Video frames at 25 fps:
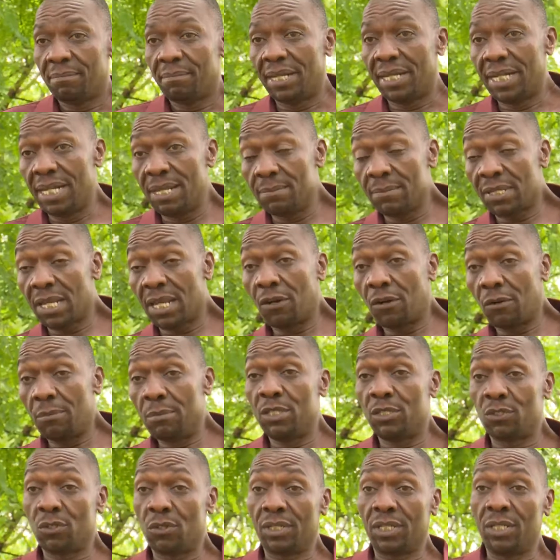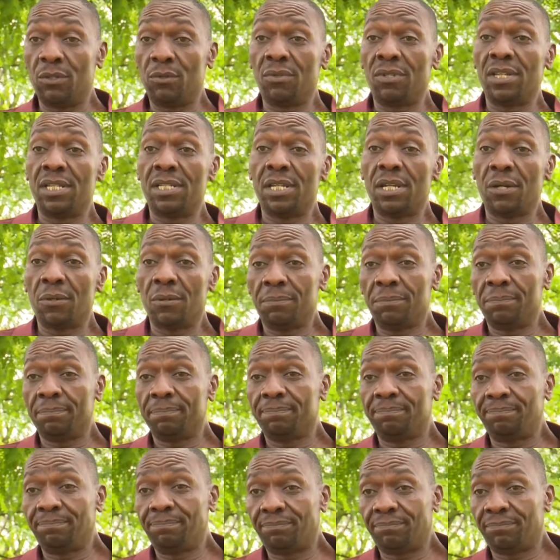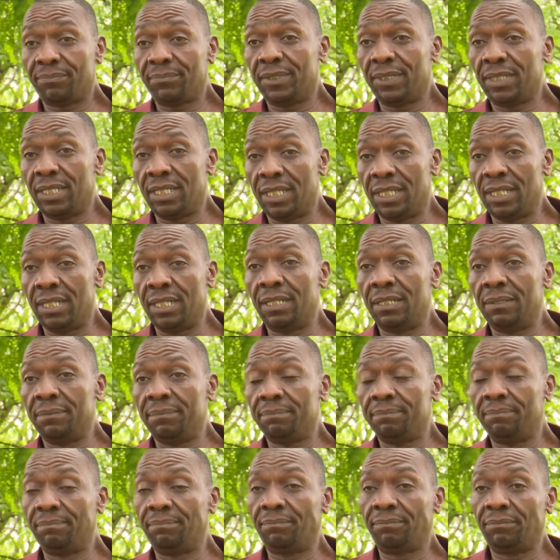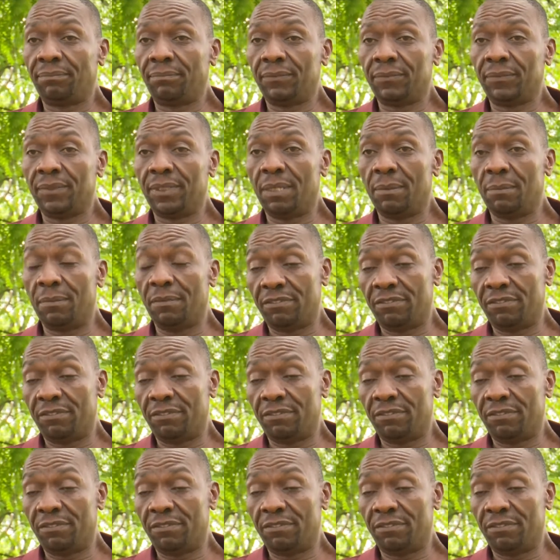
My name's Robinson Kinuthia Njau. I'm